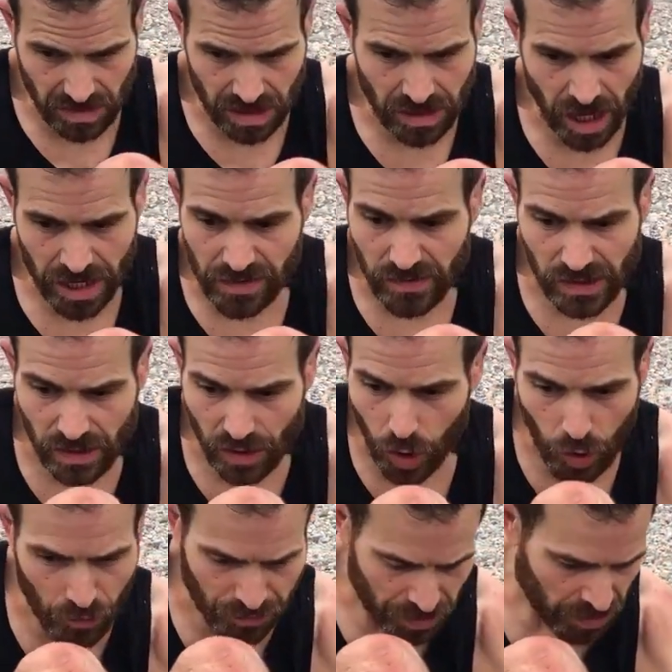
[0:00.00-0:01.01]
not even
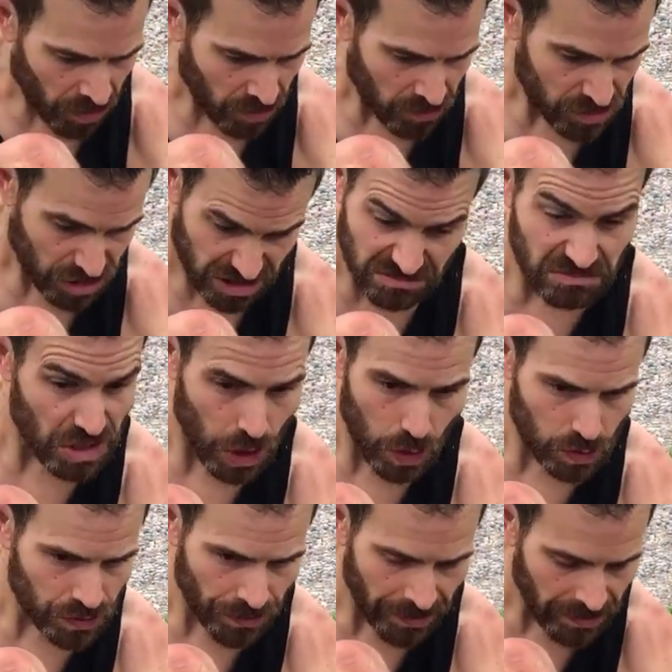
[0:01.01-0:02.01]
overgrown, just
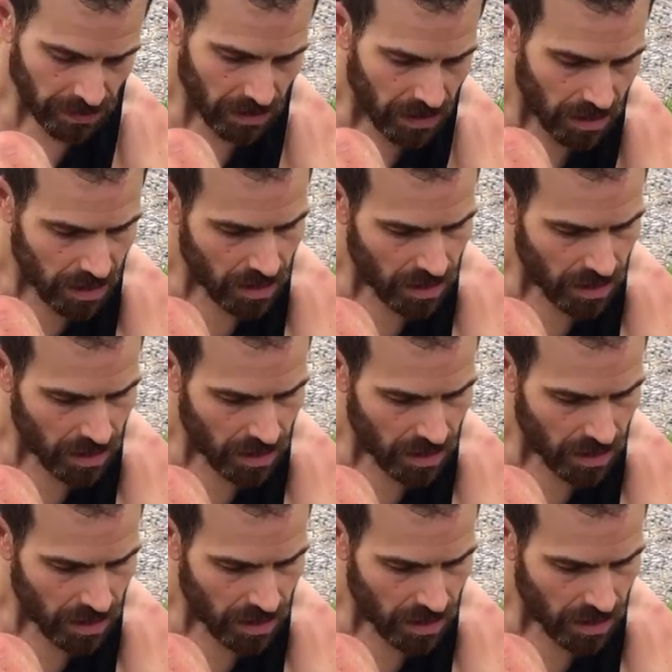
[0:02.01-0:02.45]
no trail. There's